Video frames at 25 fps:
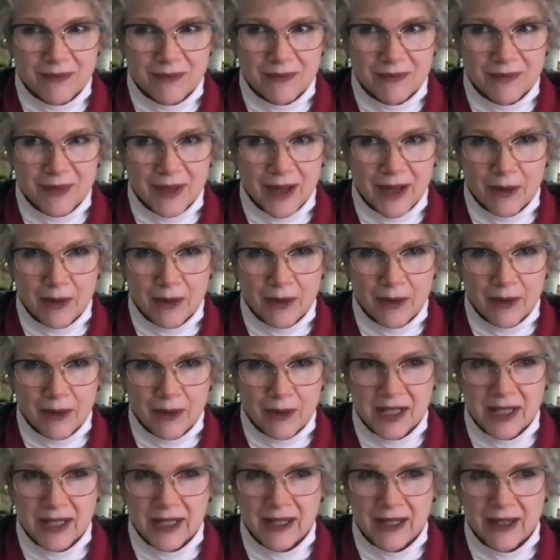I would
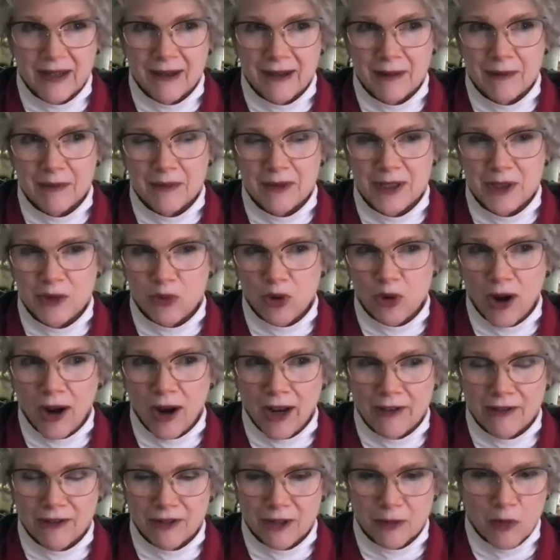say,
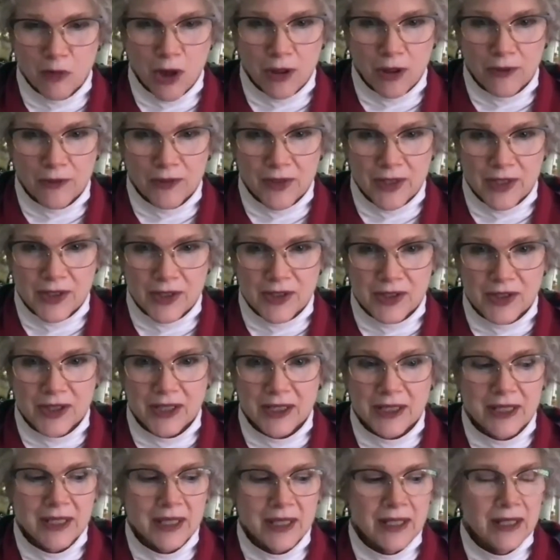derive from all of this
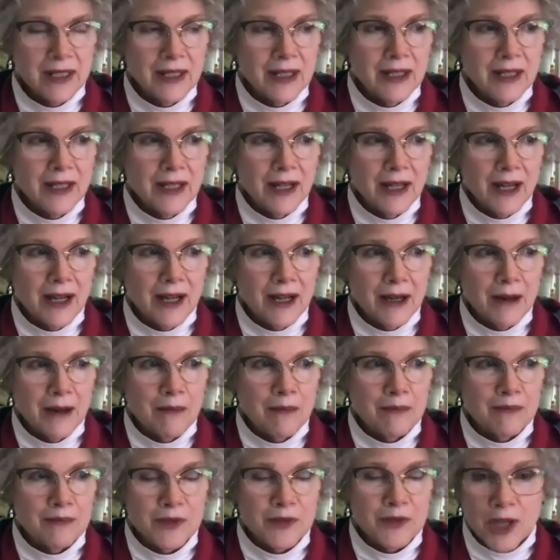that
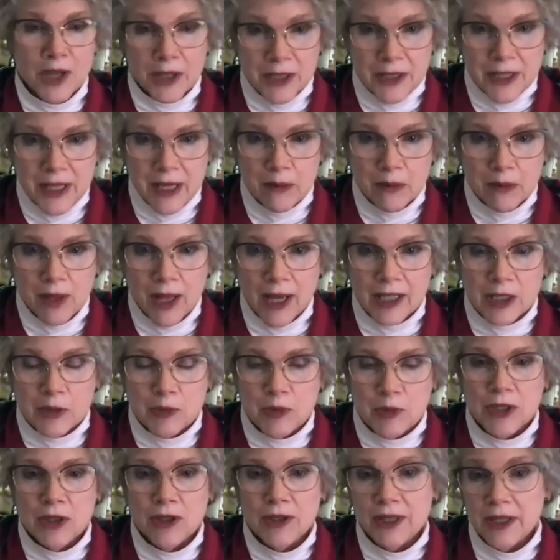Jonadab liked
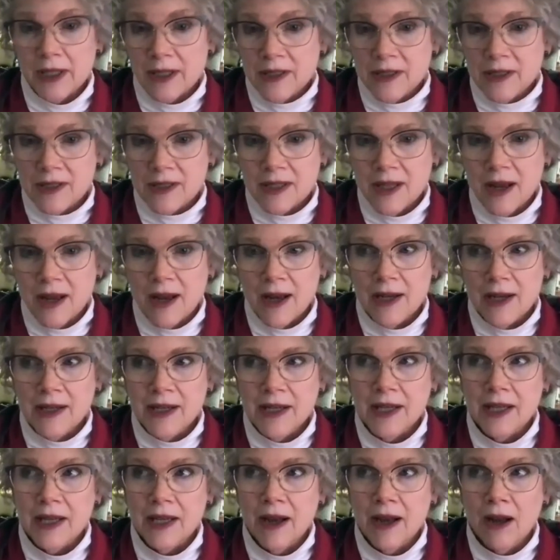being on the inside.
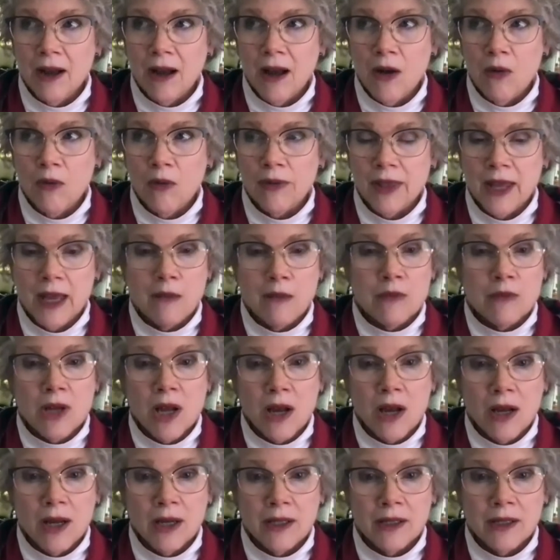He hung out with
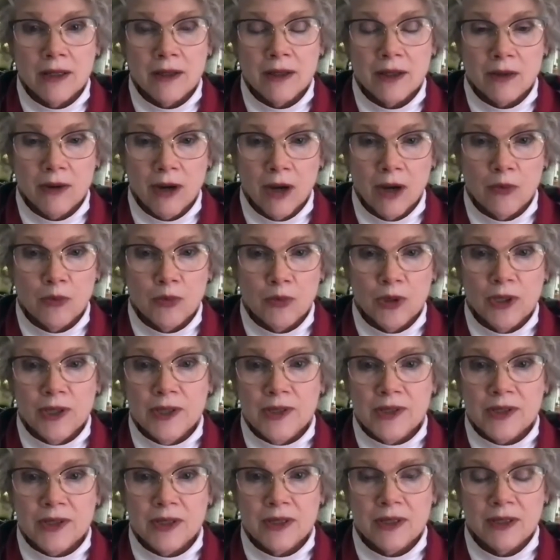Amnon, the crown
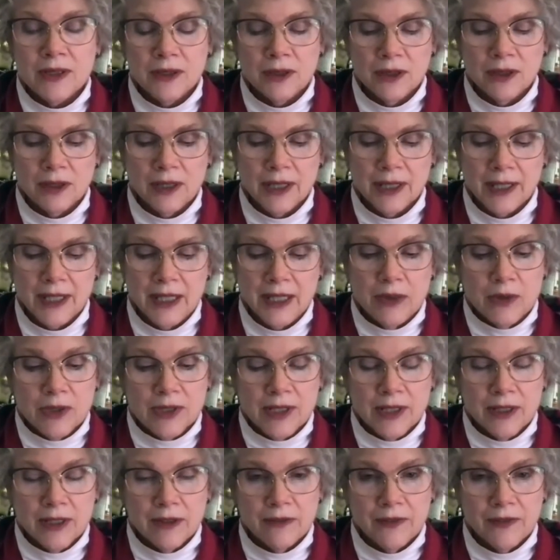prince, until it looked like he was
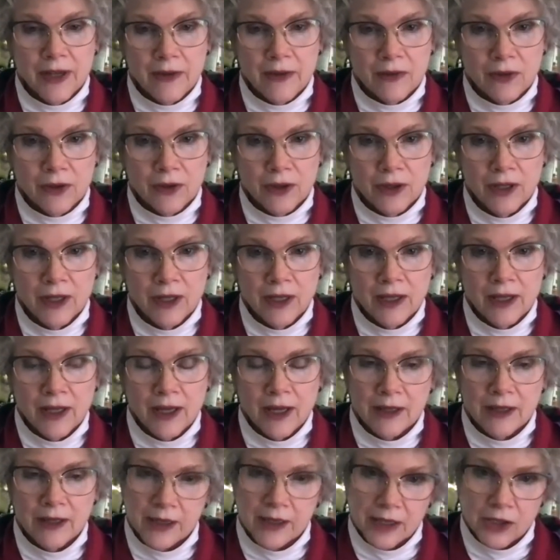out of favor.
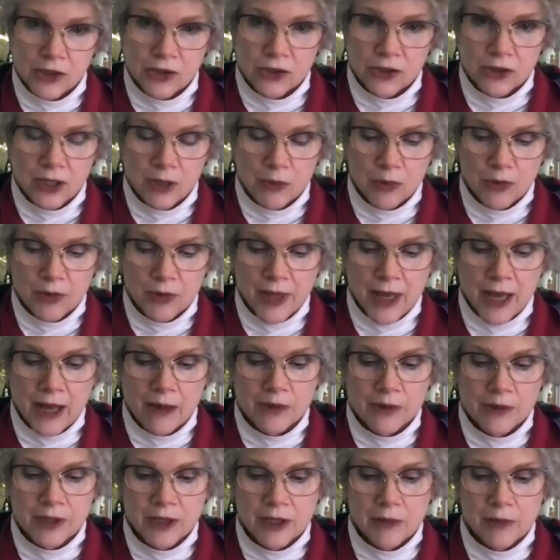And then he took up with
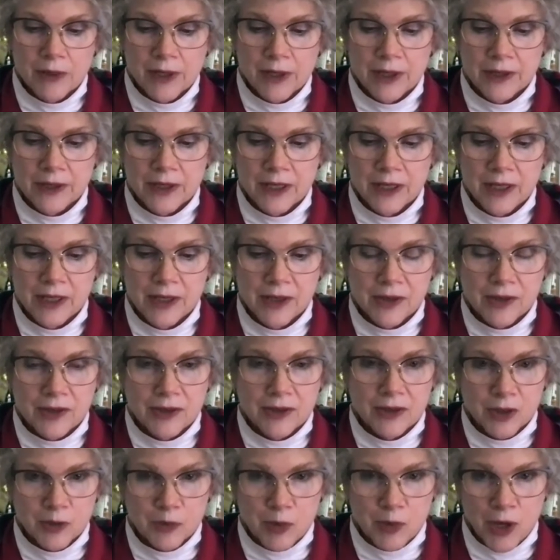Absalom and did his
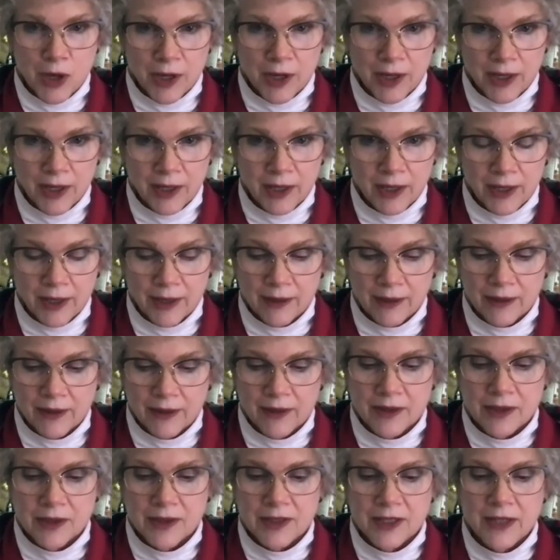spying and
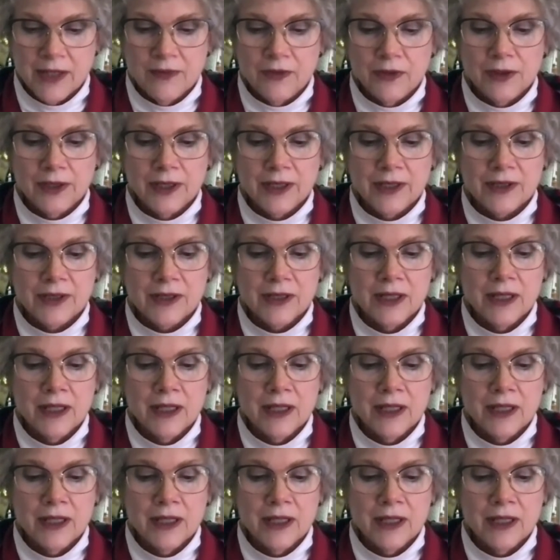deceitfulness